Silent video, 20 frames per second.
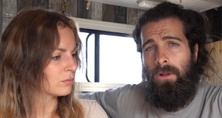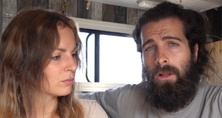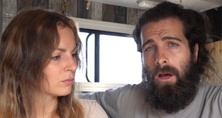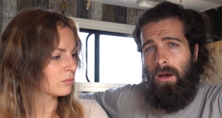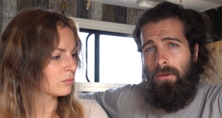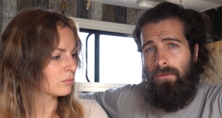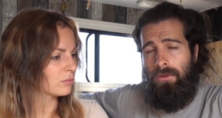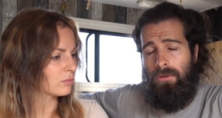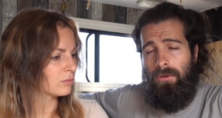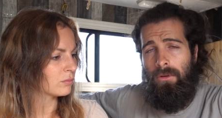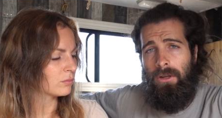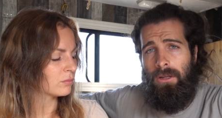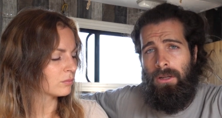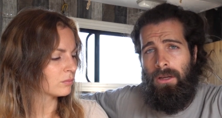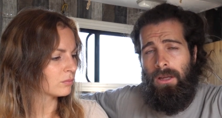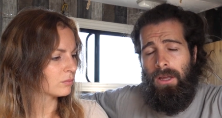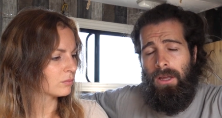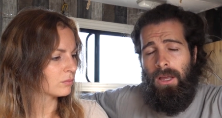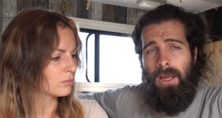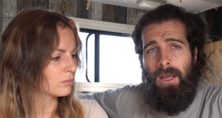Speaker 1: love doing
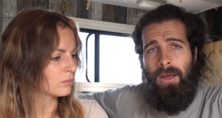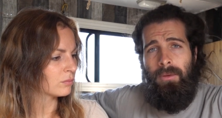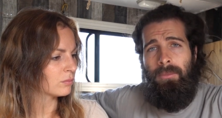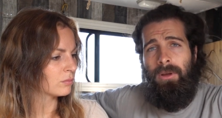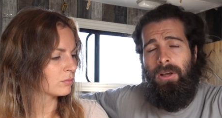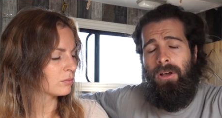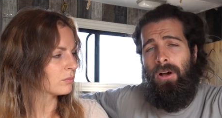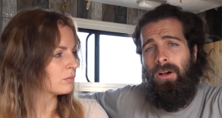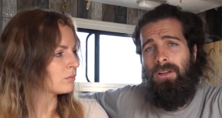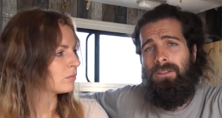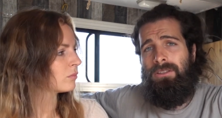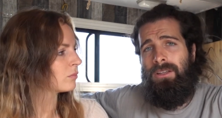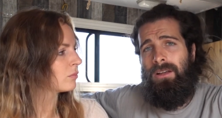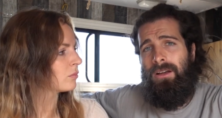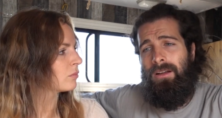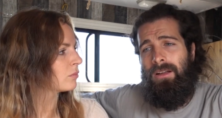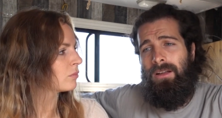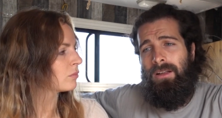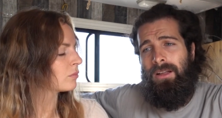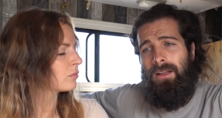because
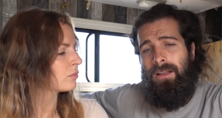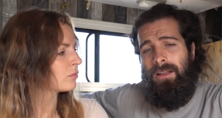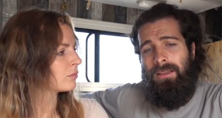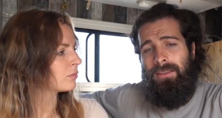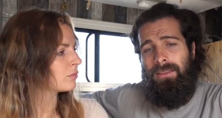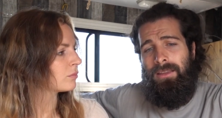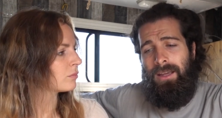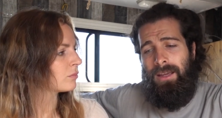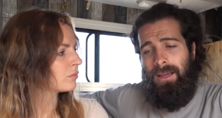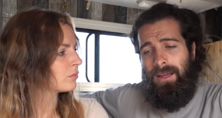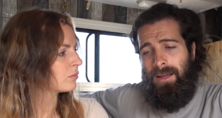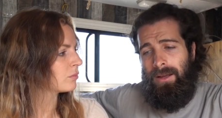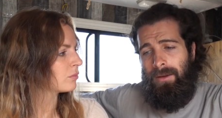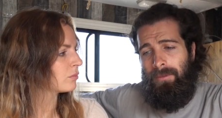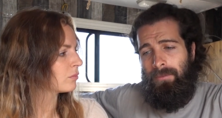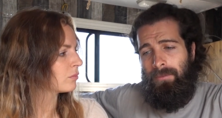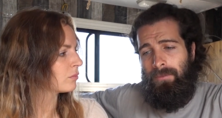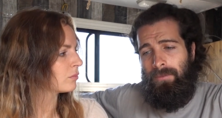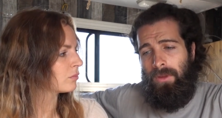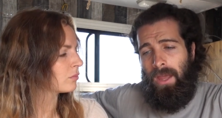the
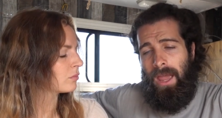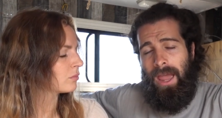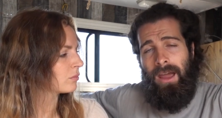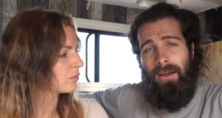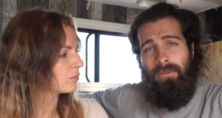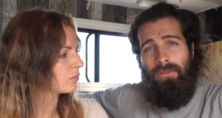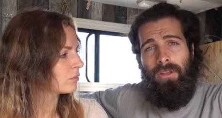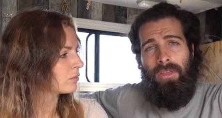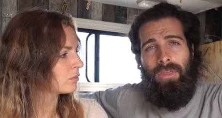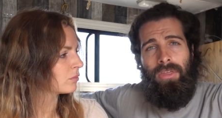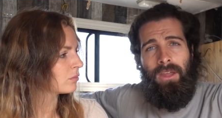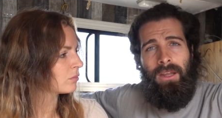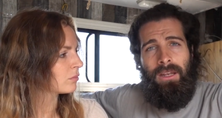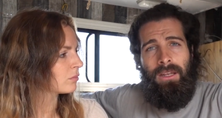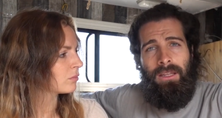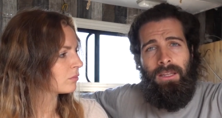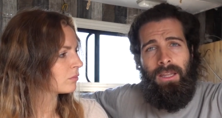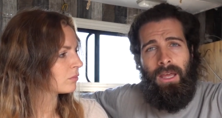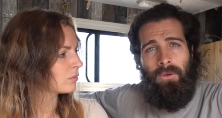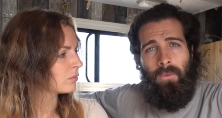um,
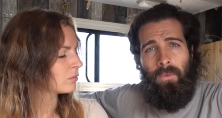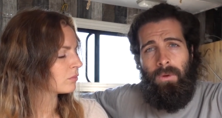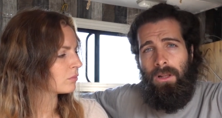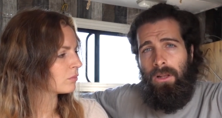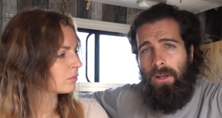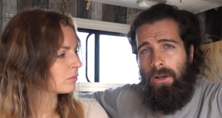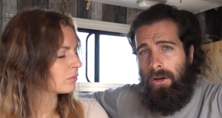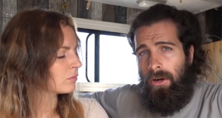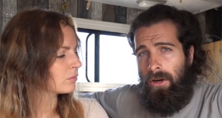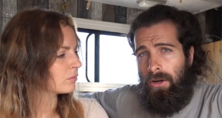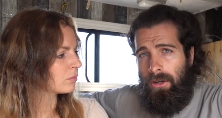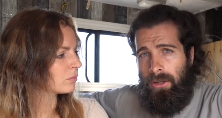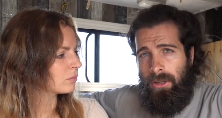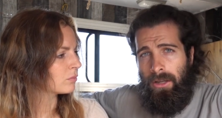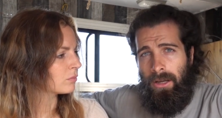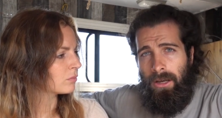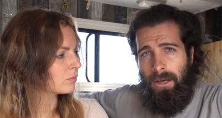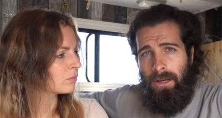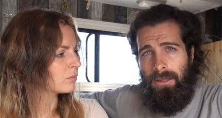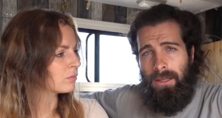everything that we learn
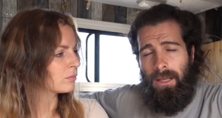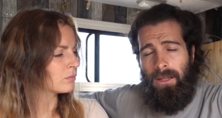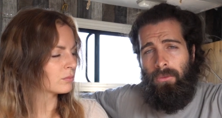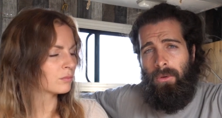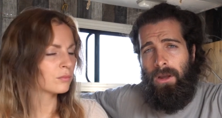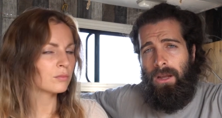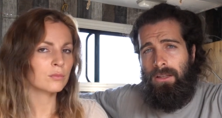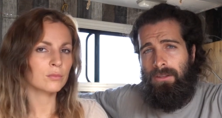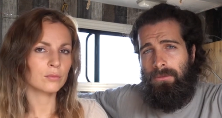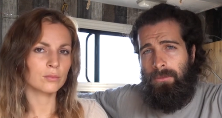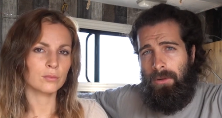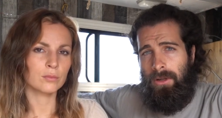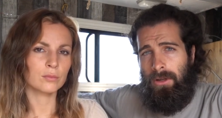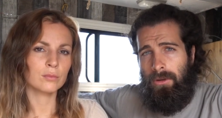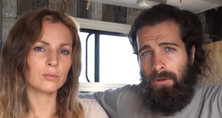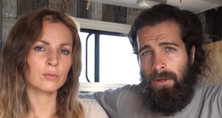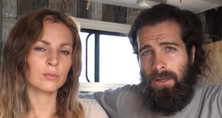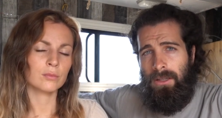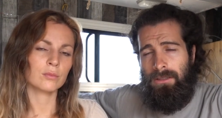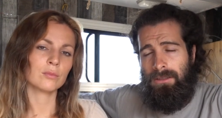uh, that we
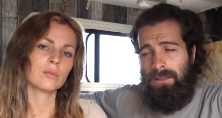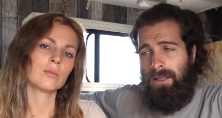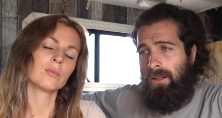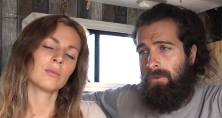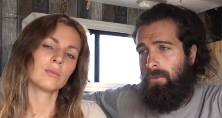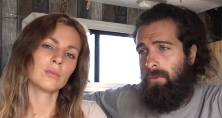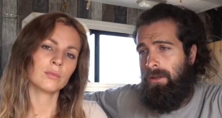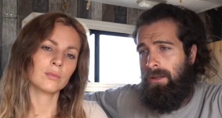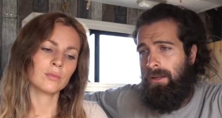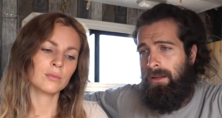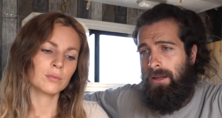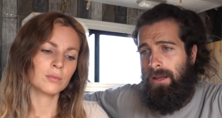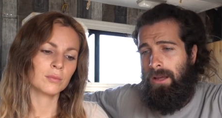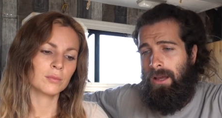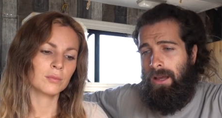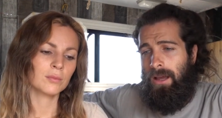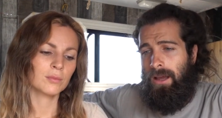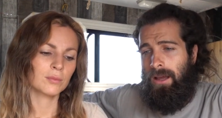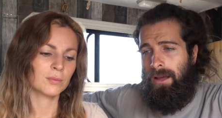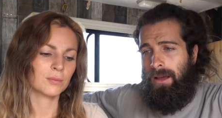experience that we
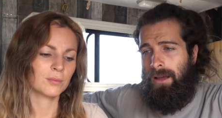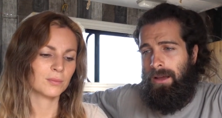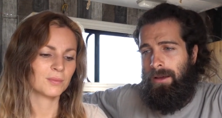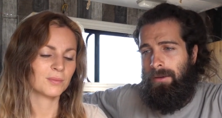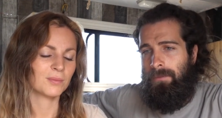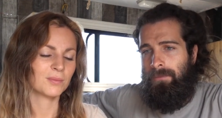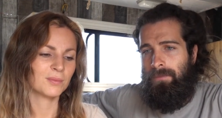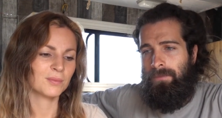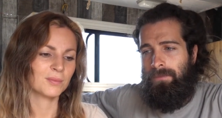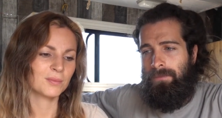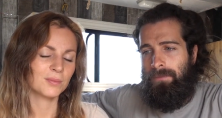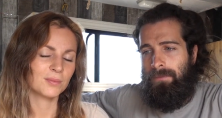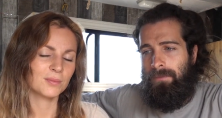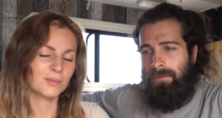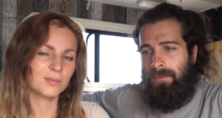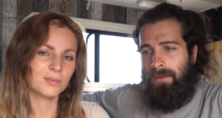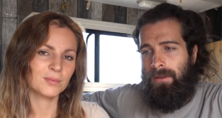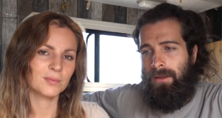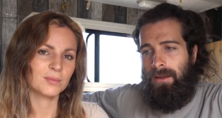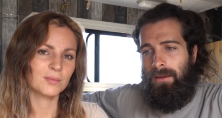
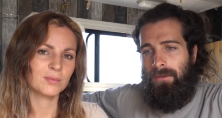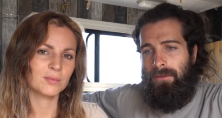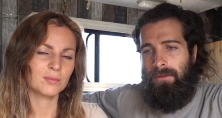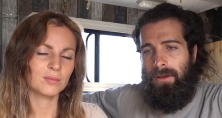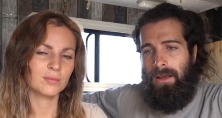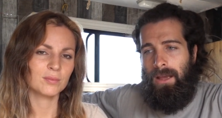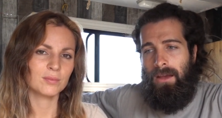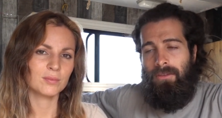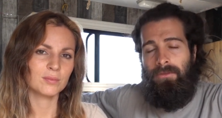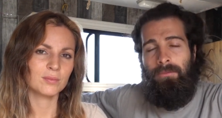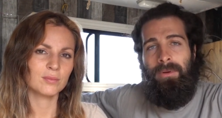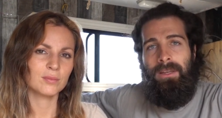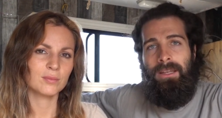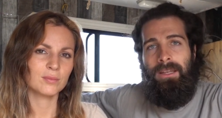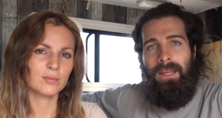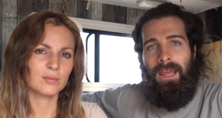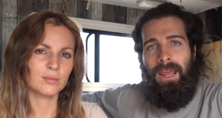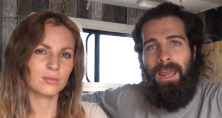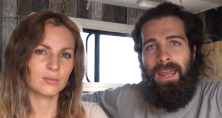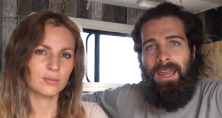um, have
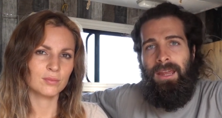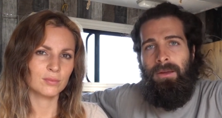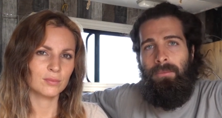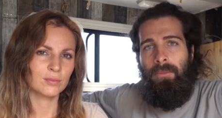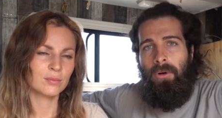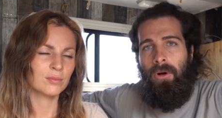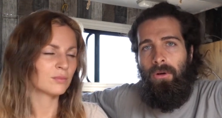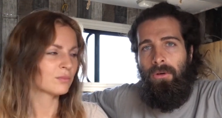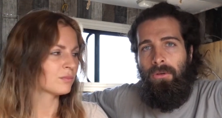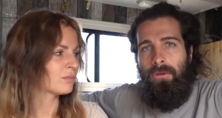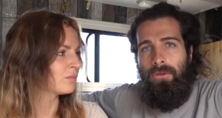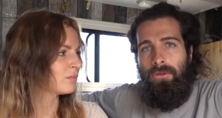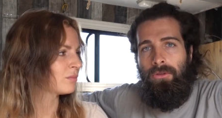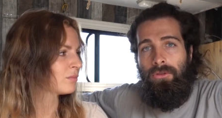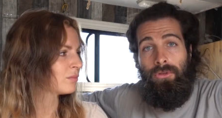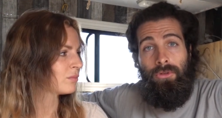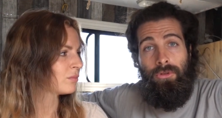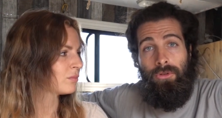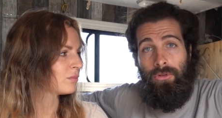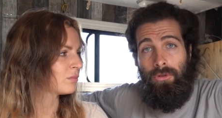been able
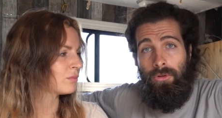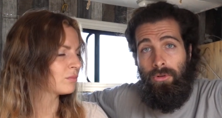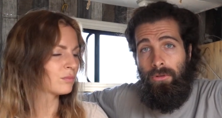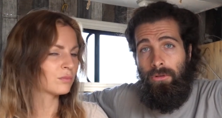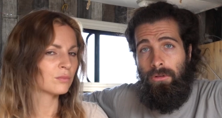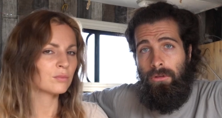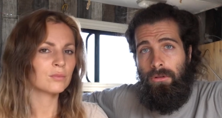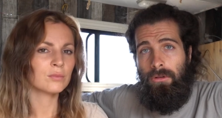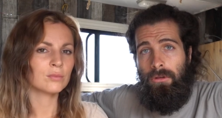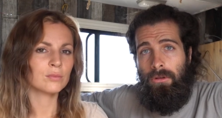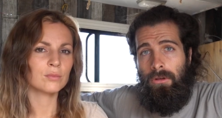to do